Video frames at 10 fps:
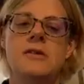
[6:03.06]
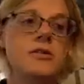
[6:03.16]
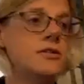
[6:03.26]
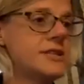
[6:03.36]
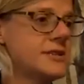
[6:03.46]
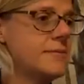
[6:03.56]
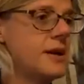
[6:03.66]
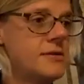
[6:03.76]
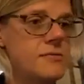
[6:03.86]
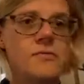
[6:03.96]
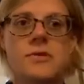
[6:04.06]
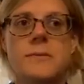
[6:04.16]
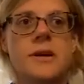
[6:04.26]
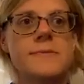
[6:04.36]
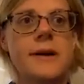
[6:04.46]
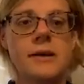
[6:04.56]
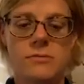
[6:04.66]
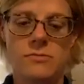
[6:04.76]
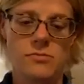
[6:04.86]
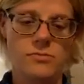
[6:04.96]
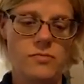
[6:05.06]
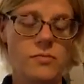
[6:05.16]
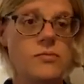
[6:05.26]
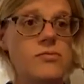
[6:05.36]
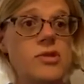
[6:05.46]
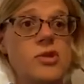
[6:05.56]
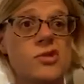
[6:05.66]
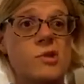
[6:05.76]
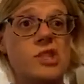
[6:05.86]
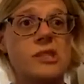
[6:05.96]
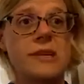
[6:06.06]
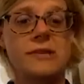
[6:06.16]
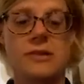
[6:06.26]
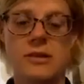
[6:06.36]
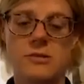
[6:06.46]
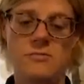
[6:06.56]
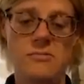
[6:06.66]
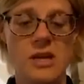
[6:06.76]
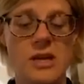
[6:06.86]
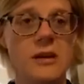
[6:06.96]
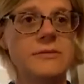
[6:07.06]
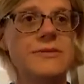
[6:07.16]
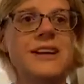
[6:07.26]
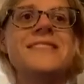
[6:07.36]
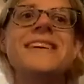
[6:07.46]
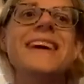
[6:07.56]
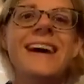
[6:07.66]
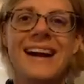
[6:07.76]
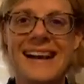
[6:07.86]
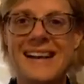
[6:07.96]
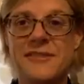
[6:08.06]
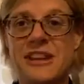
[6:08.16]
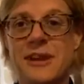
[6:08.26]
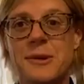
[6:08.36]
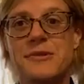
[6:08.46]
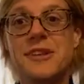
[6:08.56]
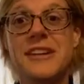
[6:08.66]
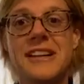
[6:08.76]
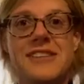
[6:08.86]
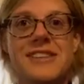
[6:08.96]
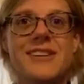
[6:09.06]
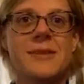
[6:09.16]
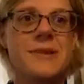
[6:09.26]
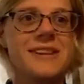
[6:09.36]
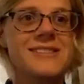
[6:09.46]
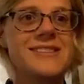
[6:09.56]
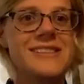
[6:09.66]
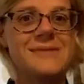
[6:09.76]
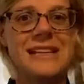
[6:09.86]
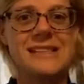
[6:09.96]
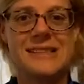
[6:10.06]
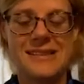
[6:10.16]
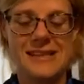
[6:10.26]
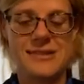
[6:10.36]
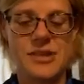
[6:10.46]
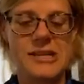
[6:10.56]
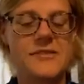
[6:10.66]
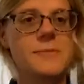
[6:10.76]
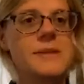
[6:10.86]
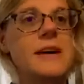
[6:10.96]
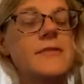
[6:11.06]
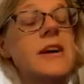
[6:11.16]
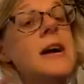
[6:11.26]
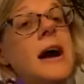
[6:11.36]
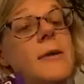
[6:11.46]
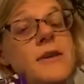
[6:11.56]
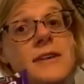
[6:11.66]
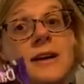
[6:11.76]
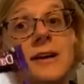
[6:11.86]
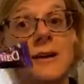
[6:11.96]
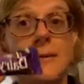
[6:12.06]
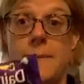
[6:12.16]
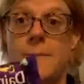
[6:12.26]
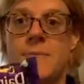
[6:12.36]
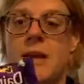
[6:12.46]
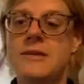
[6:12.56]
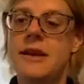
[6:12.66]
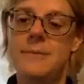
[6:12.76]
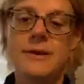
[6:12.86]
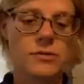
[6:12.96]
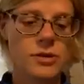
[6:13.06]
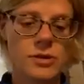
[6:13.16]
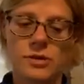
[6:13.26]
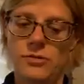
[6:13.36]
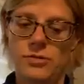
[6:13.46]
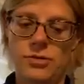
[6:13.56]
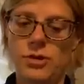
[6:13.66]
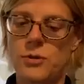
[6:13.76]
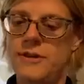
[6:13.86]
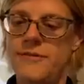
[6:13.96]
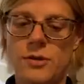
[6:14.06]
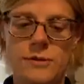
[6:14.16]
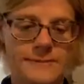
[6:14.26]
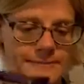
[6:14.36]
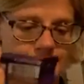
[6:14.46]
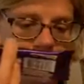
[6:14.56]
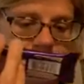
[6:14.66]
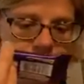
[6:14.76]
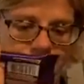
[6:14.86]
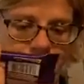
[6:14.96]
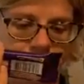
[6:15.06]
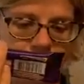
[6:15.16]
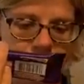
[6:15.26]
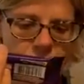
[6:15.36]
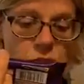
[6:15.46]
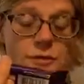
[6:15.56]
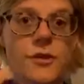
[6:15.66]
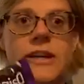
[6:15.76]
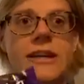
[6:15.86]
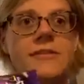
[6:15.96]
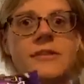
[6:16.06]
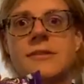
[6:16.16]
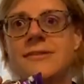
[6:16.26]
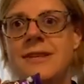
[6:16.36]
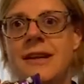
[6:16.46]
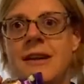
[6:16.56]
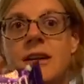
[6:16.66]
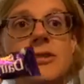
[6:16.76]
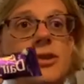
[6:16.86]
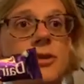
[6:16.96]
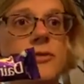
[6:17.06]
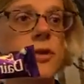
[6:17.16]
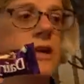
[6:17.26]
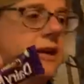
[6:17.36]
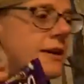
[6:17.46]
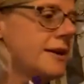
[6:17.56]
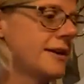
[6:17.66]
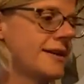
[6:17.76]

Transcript: So not dissimilar to Mars bar. Not squishy scented. Again, I feel like I want to ruin every chocolate bar, so it makes it less attractive to myself. However, dairy milk, 224, 240 even. Tell a lie, 240.